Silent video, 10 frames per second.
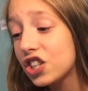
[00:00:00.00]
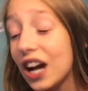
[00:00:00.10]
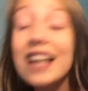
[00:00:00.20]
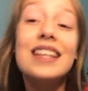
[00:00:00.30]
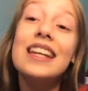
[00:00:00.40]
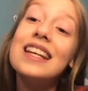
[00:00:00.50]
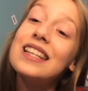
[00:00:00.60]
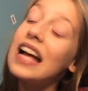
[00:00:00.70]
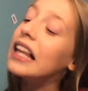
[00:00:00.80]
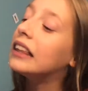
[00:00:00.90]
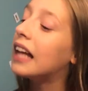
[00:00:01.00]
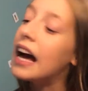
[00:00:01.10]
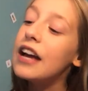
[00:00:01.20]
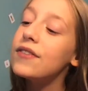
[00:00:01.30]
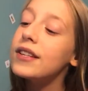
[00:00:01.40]
Chastity's
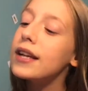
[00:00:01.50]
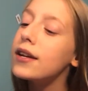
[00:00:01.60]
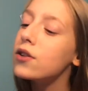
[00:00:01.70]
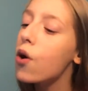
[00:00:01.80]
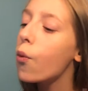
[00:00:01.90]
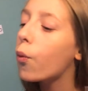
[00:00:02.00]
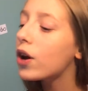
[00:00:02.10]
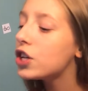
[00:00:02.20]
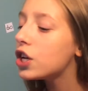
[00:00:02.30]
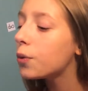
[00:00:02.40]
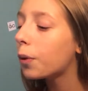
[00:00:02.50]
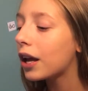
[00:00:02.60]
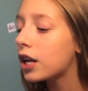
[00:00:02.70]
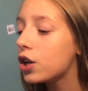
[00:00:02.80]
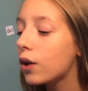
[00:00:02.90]
Life says, what do you
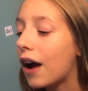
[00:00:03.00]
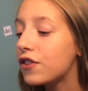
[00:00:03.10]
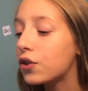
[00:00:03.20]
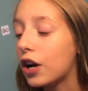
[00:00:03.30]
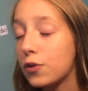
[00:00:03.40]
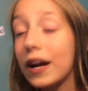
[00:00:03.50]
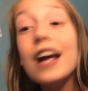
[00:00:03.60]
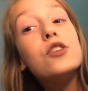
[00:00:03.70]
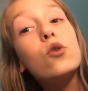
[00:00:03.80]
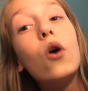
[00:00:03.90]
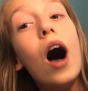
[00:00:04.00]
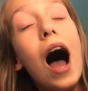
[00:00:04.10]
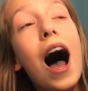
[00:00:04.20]
plan to do after you graduate high school?